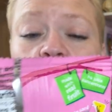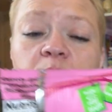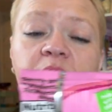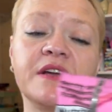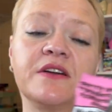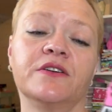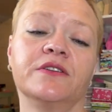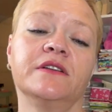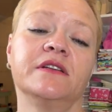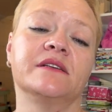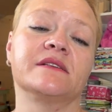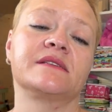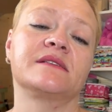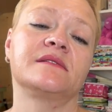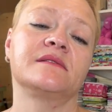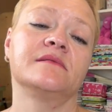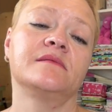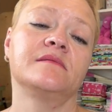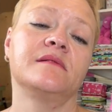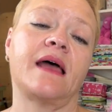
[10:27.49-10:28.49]
my
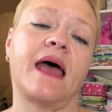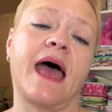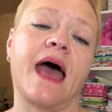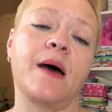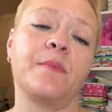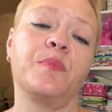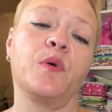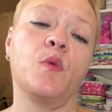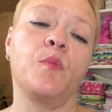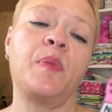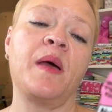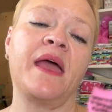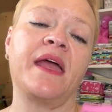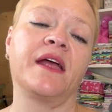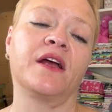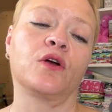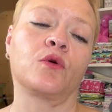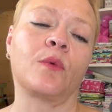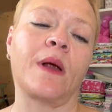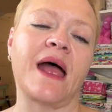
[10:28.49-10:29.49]
goodness. Apple,
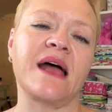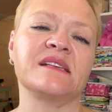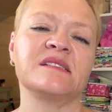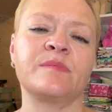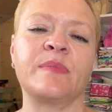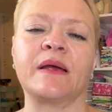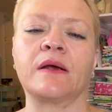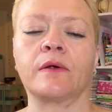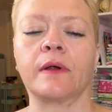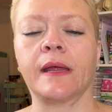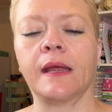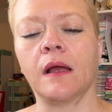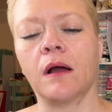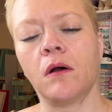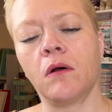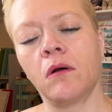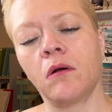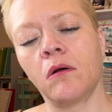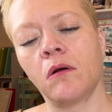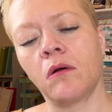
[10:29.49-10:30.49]
pear, raspberry.
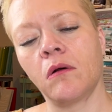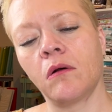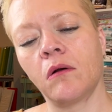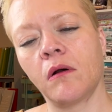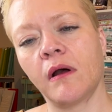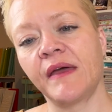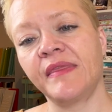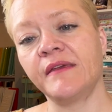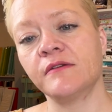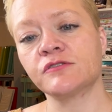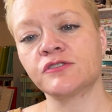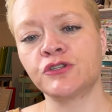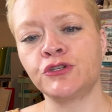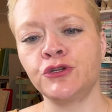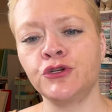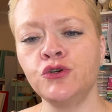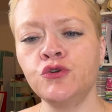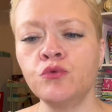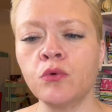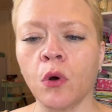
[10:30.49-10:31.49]
Oh, and there's
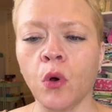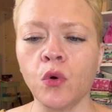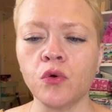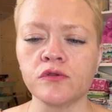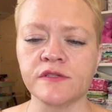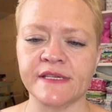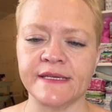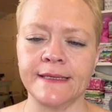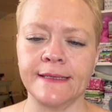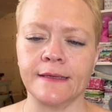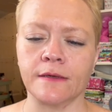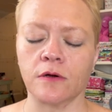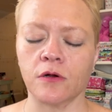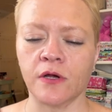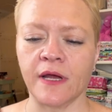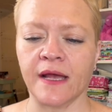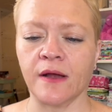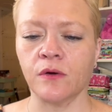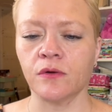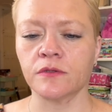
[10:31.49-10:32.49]
two rolls in here.
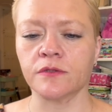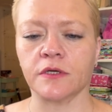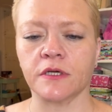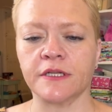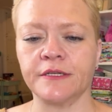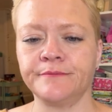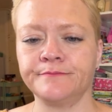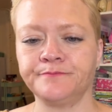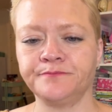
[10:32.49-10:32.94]
Okay, hold on.